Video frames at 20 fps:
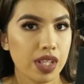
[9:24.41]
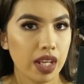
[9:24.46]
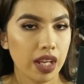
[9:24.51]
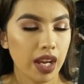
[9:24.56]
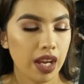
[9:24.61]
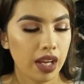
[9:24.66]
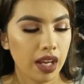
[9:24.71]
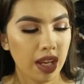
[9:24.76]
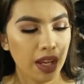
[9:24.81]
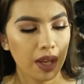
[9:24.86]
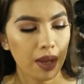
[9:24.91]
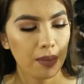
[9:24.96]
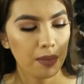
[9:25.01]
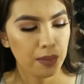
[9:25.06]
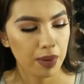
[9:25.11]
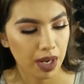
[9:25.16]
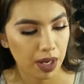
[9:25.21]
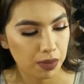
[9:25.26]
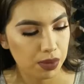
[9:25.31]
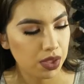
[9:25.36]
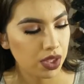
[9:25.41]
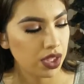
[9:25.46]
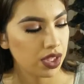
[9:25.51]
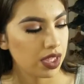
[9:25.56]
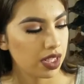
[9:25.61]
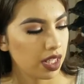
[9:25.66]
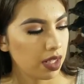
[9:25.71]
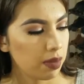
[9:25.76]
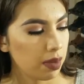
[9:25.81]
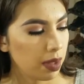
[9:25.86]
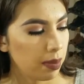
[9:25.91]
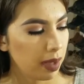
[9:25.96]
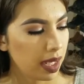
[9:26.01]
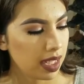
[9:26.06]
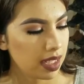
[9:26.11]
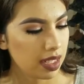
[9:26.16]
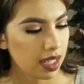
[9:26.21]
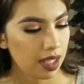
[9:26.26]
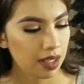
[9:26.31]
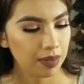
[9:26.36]
it yet, but I'm sure it's going to be
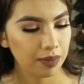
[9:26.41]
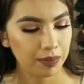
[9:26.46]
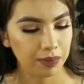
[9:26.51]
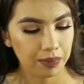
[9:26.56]
amazing.